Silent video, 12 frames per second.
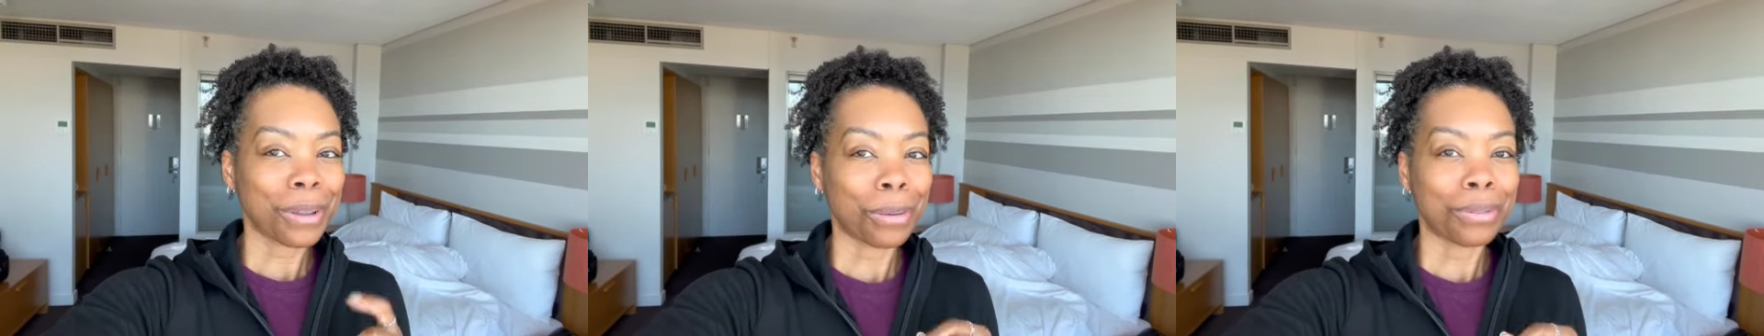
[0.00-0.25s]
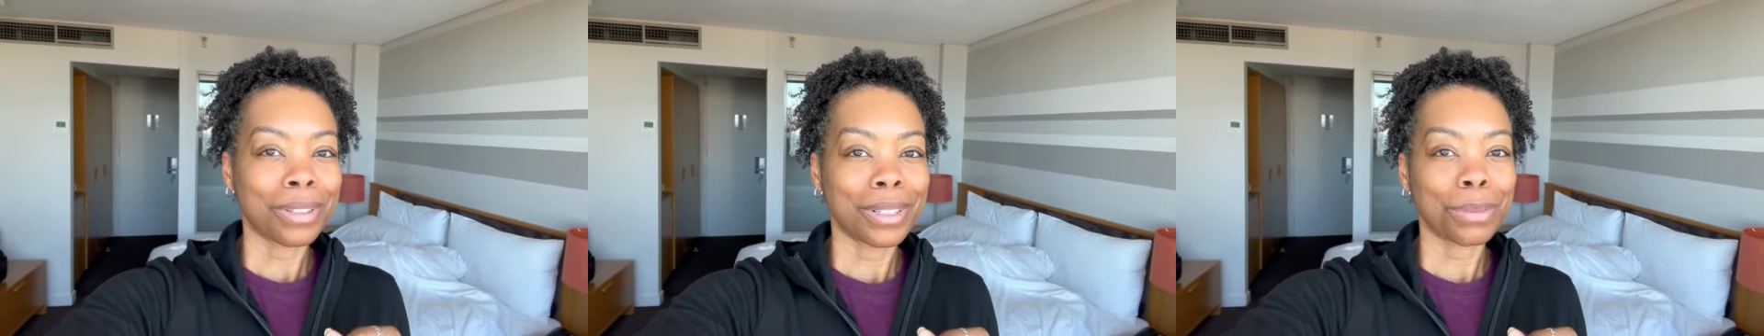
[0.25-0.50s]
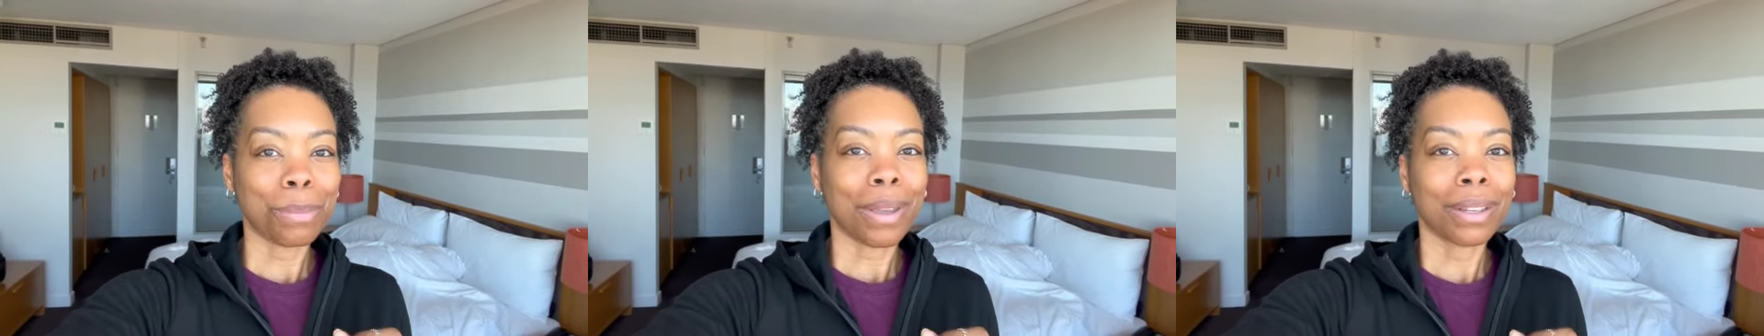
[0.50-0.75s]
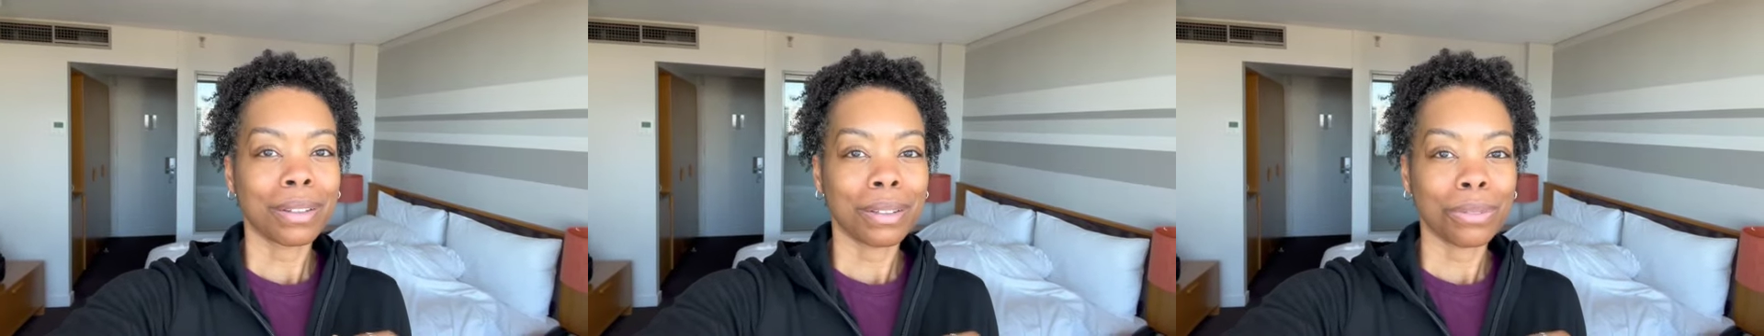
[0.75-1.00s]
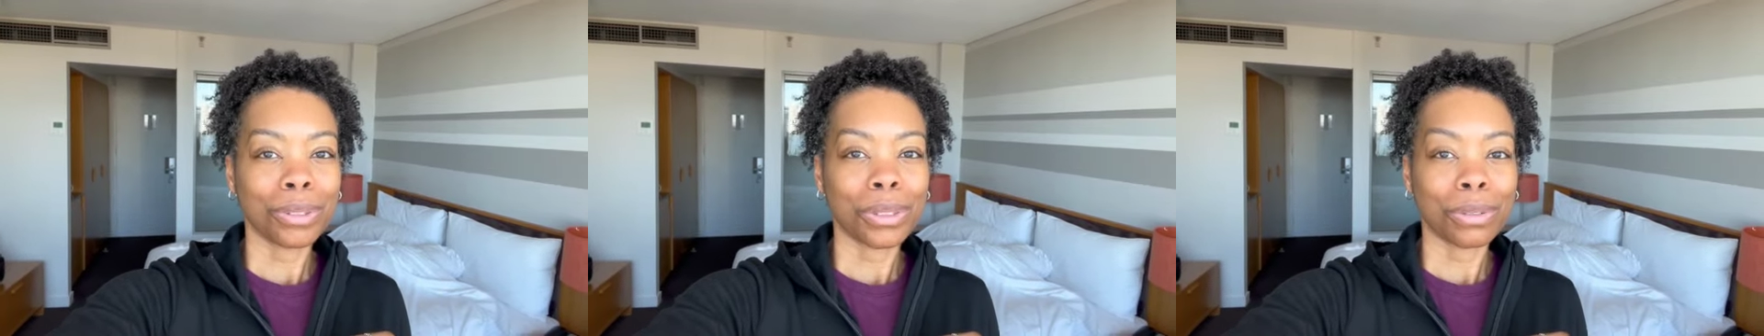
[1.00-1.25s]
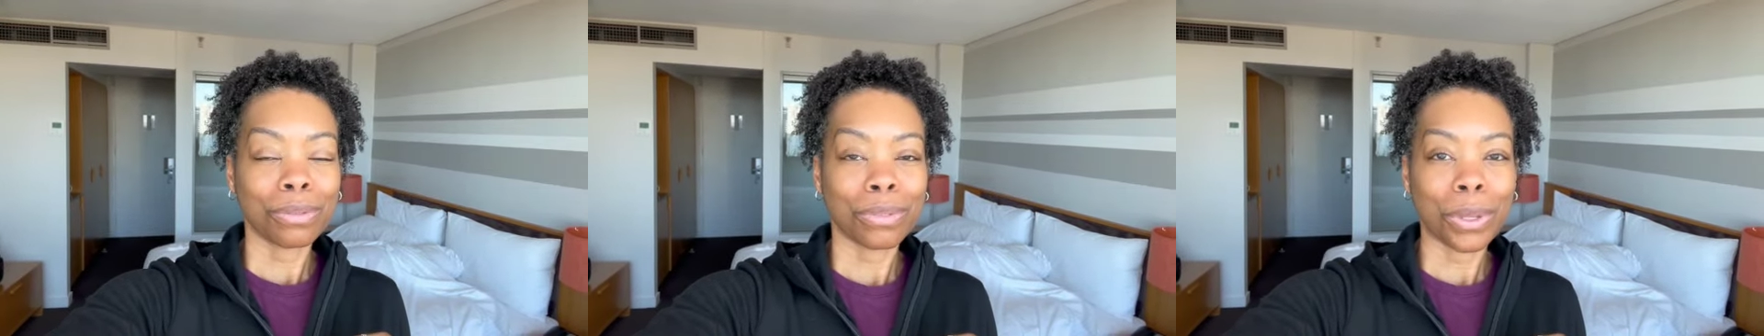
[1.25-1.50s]
over this
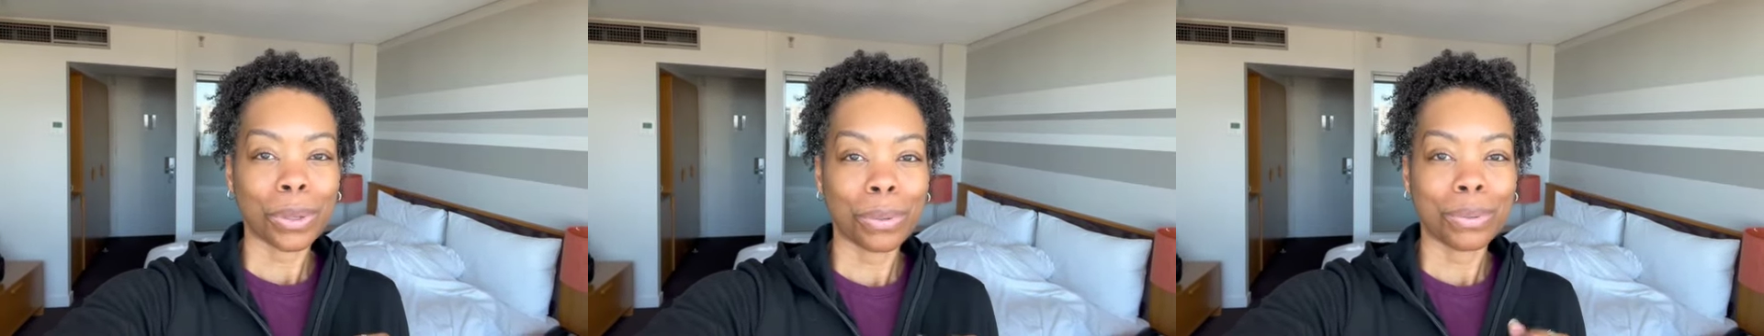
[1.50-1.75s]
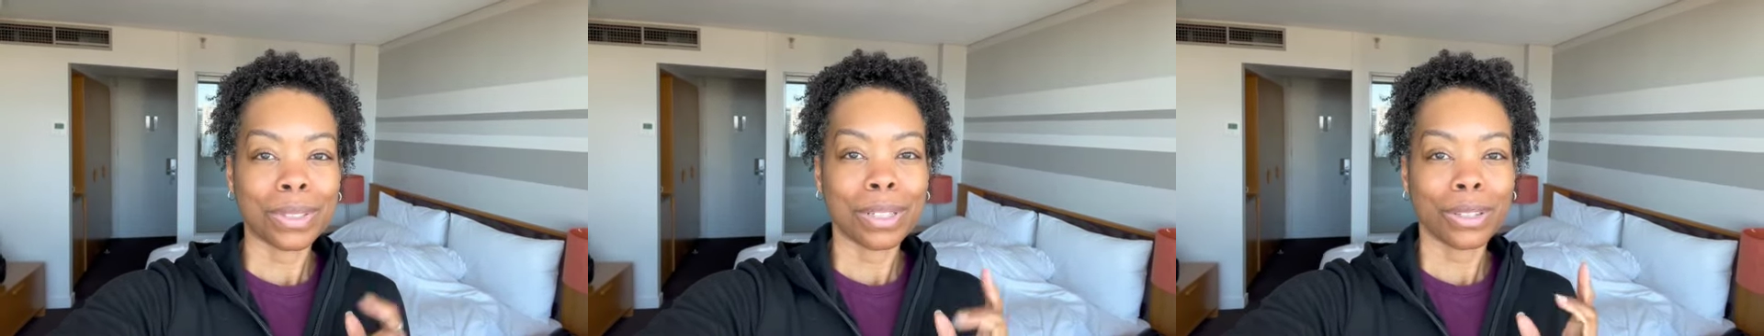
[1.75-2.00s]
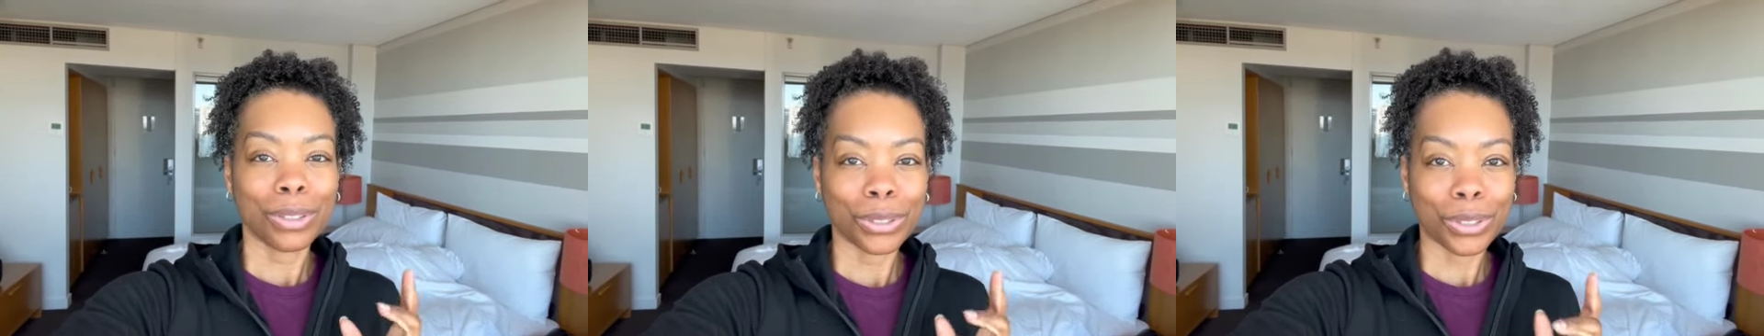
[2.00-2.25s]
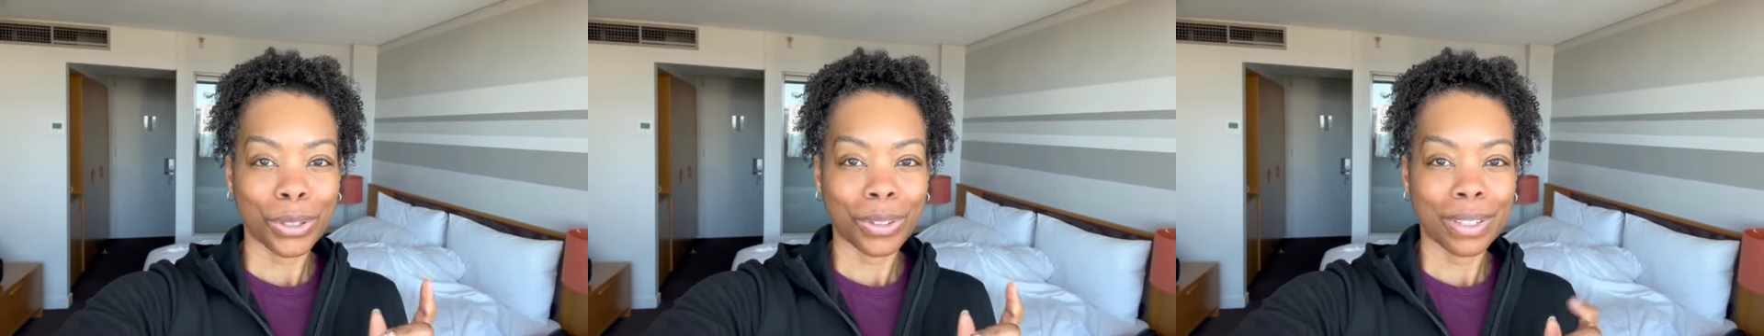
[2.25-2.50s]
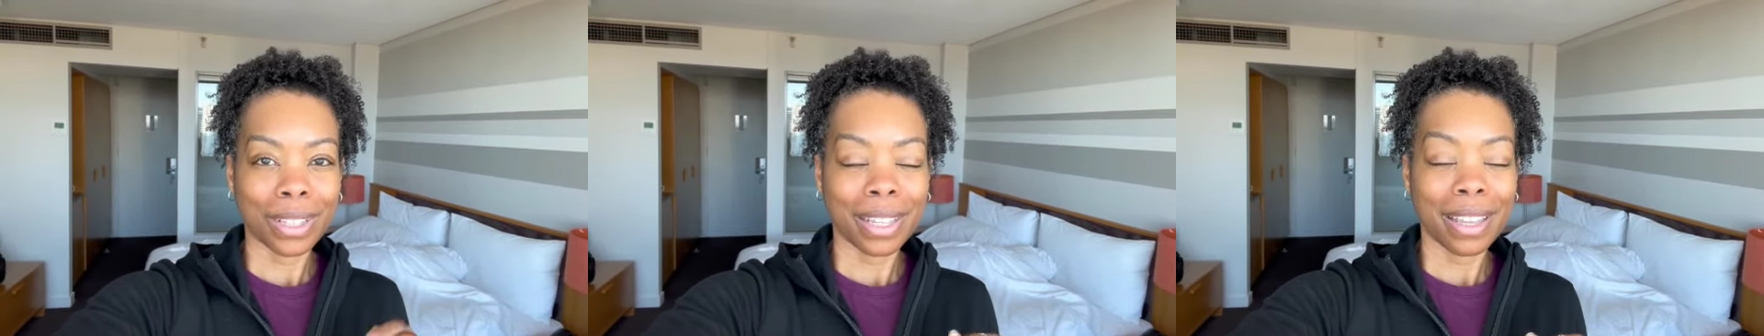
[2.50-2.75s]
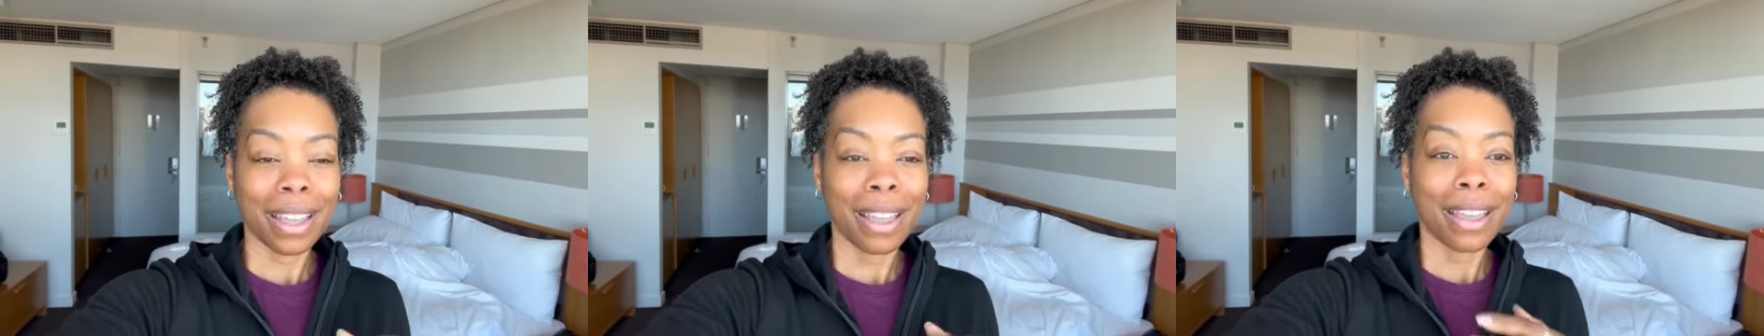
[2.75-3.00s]
magnificent view, did a little journaling,